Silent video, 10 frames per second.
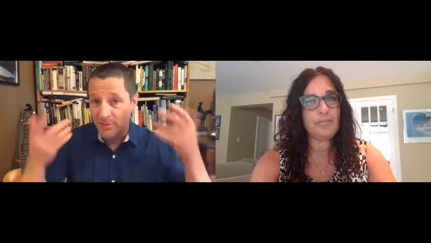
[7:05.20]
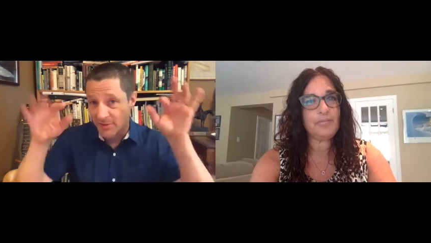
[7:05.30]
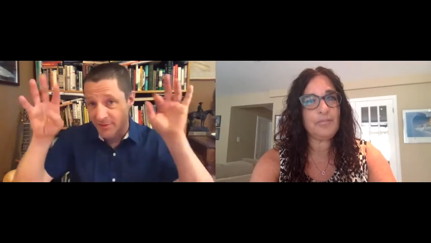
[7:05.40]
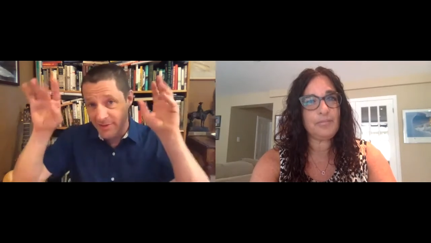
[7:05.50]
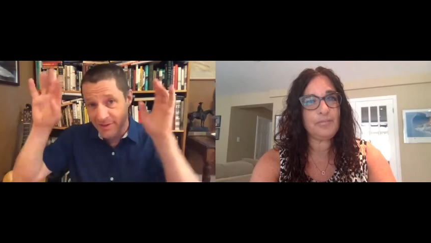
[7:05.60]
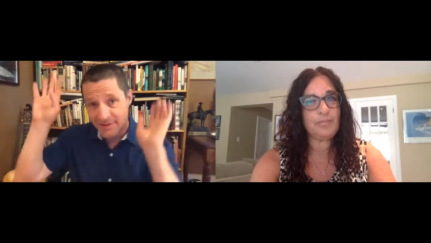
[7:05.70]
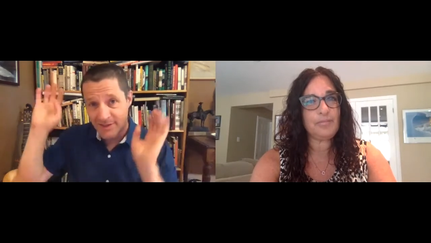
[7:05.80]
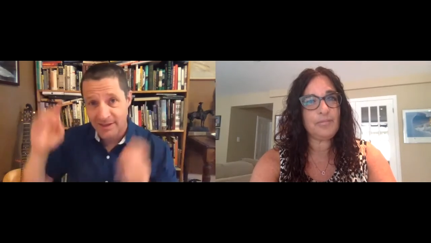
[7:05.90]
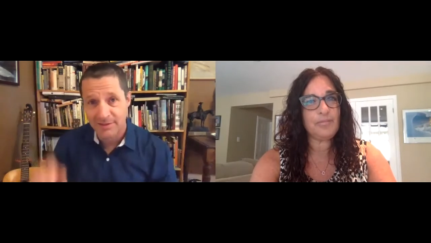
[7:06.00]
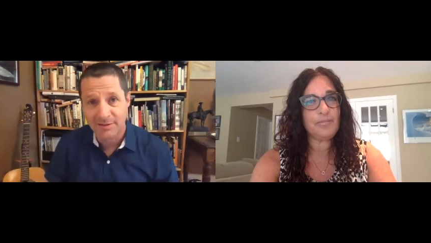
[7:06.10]
Speaker 1: and it's going to
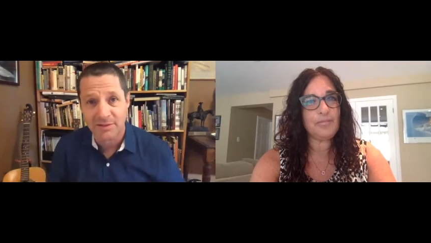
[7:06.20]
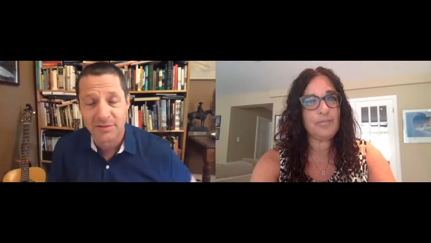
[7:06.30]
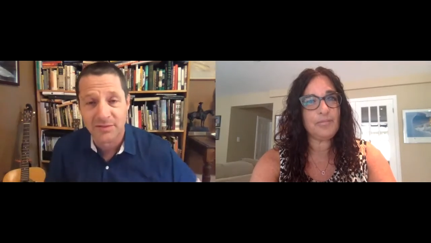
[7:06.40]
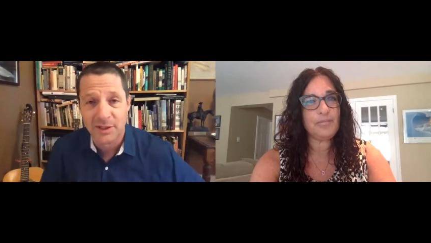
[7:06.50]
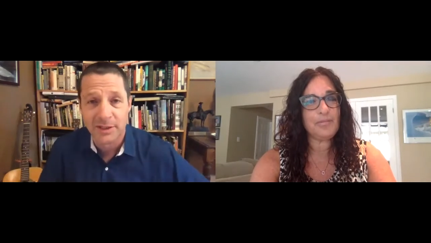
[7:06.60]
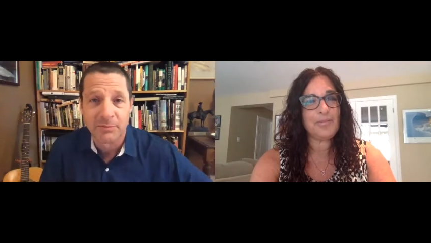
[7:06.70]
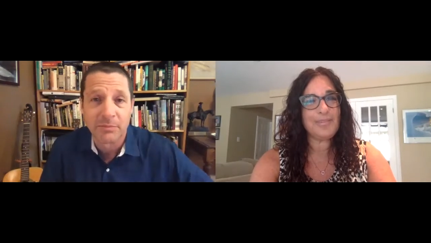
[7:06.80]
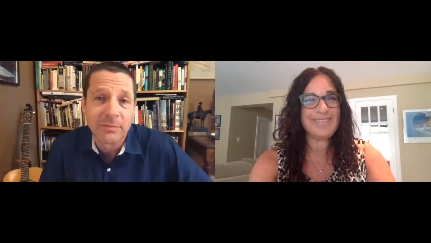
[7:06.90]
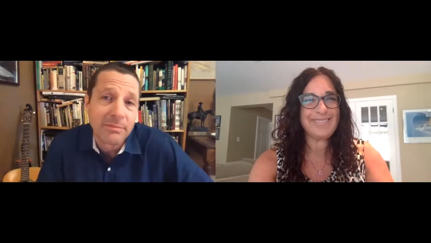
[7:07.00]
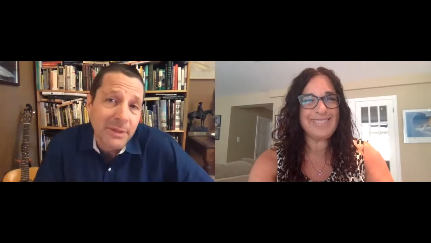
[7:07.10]
sound all very,
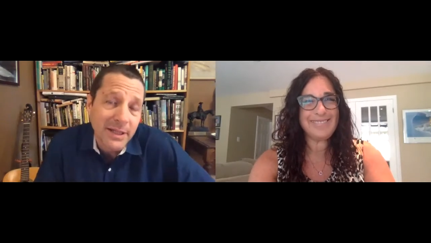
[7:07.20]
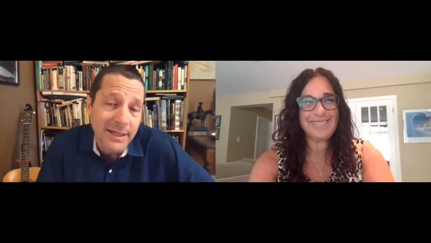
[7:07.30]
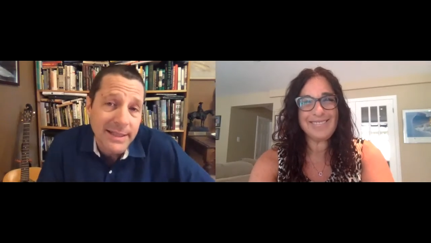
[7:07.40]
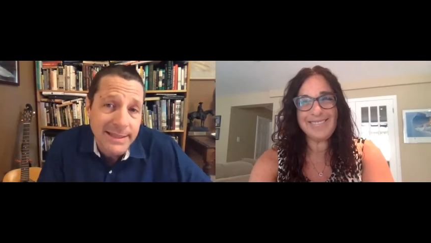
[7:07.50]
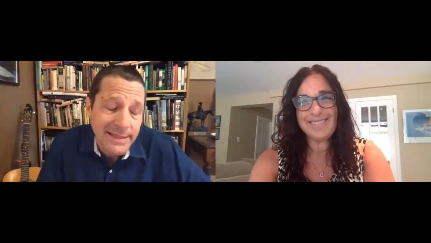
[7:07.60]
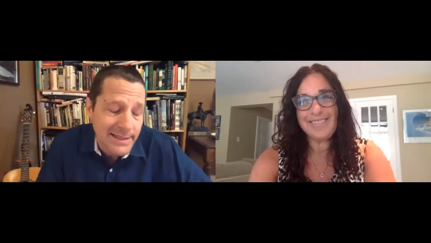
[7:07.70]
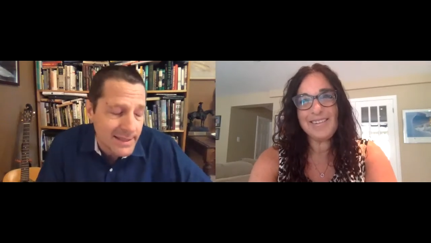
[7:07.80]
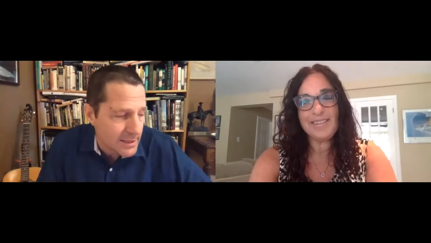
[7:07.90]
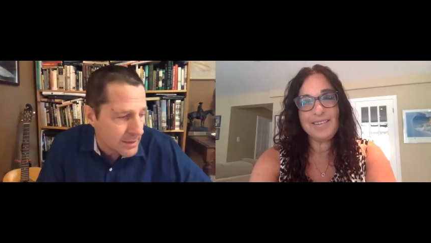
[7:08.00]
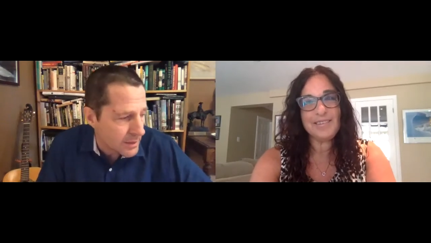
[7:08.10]
but
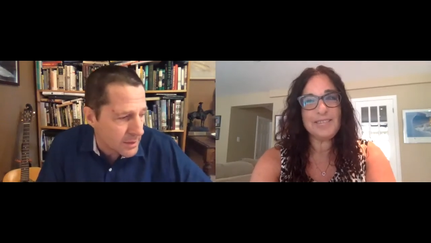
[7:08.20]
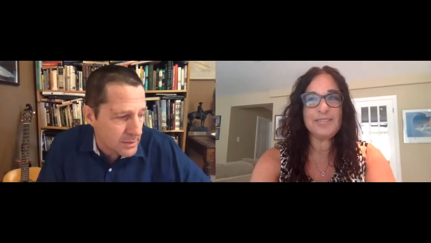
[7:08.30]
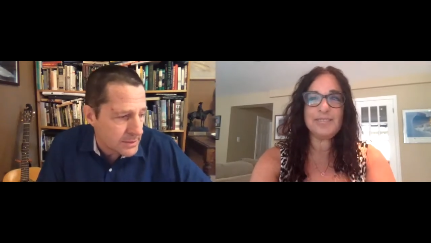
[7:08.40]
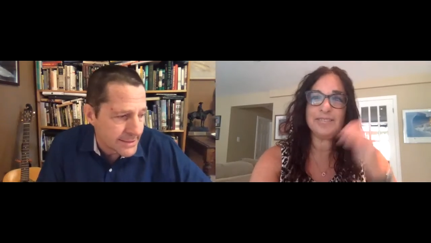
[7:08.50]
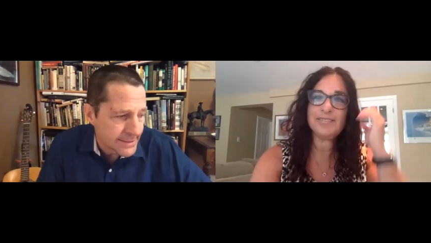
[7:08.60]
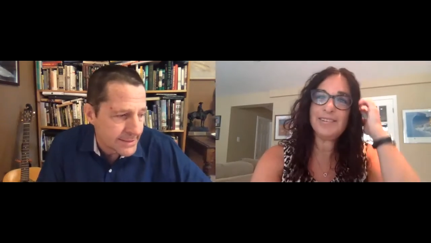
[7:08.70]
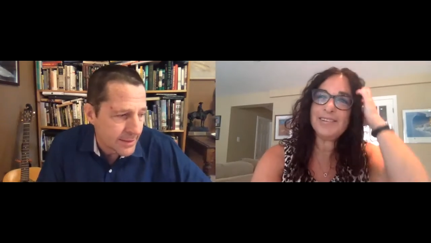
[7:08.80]
uh, yeah.